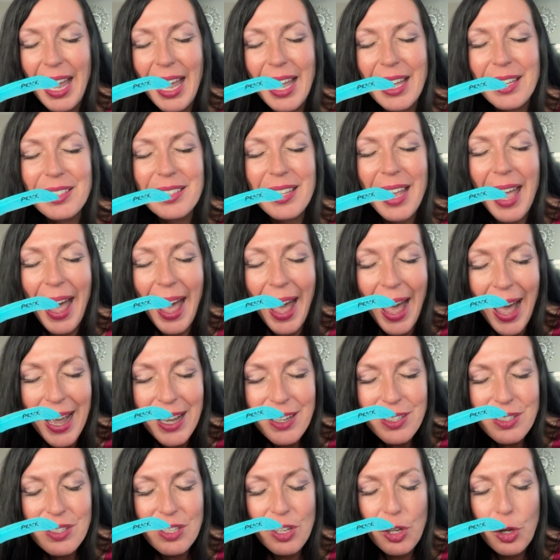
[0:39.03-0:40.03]
and
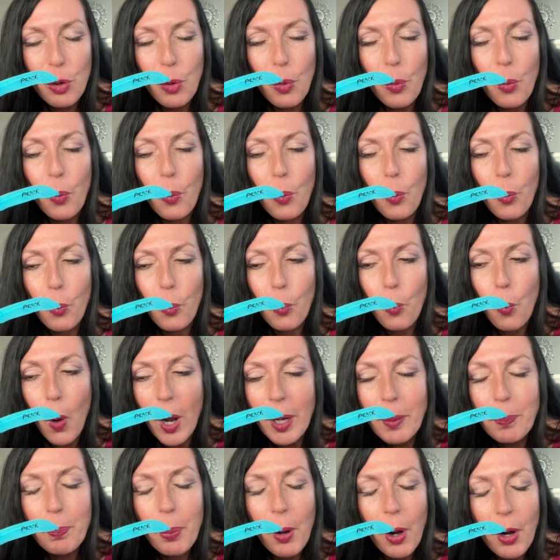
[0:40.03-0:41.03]
ask
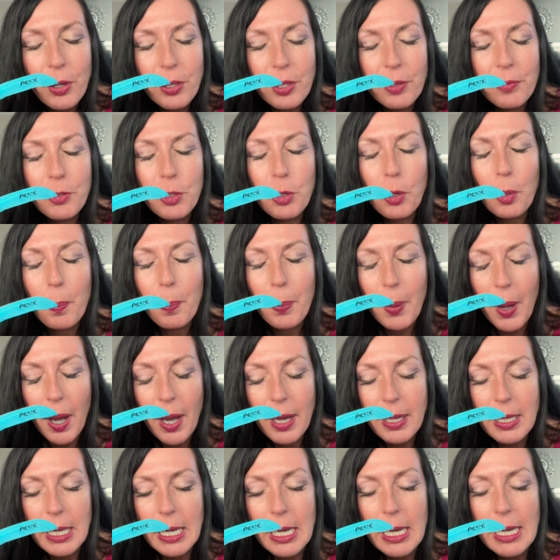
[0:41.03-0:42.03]
what part of your
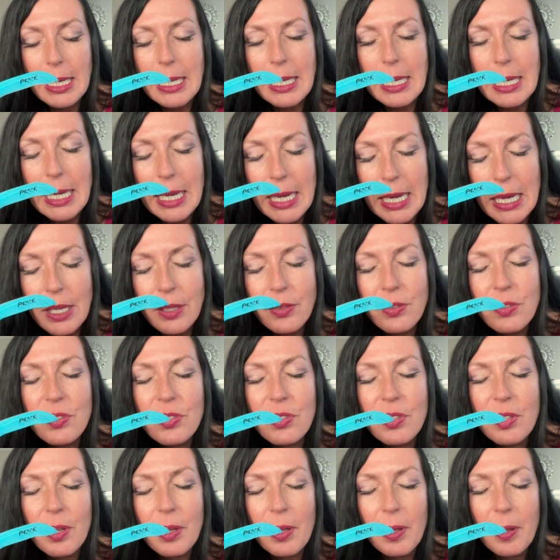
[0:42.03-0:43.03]
body
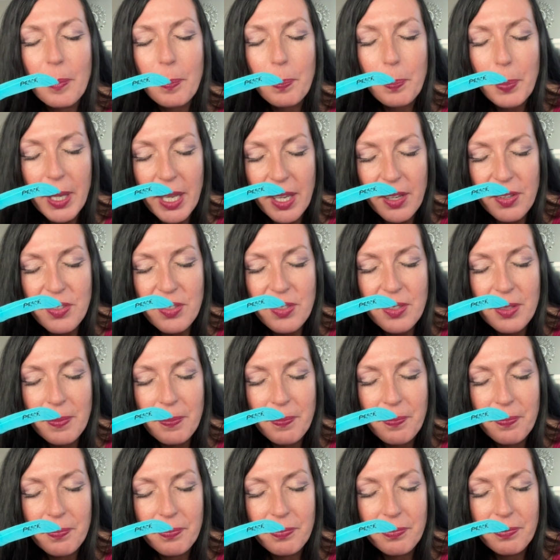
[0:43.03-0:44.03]
needs peace.
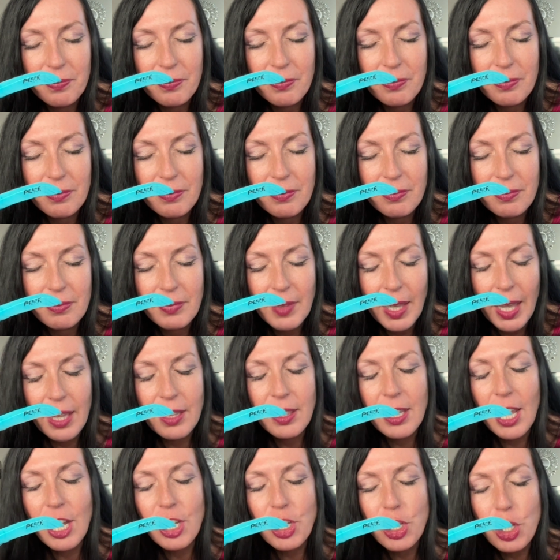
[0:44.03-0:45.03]

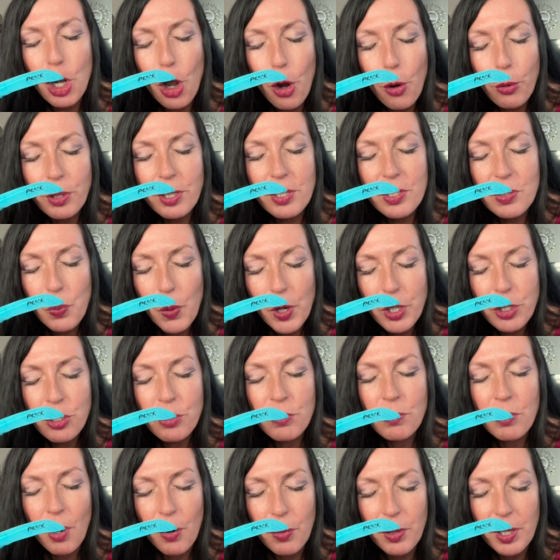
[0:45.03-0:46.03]
And then notice what
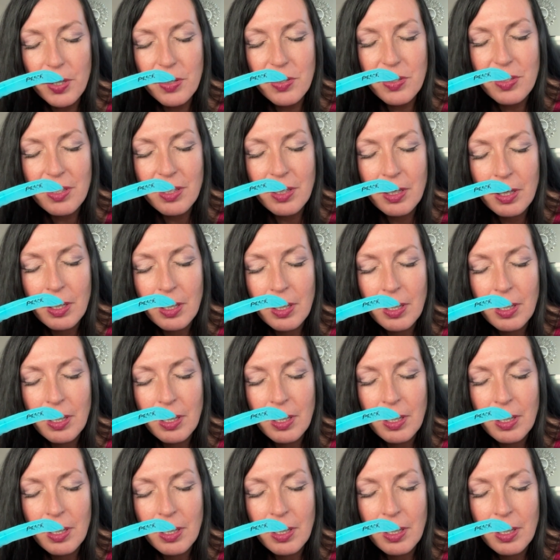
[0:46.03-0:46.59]
you notice.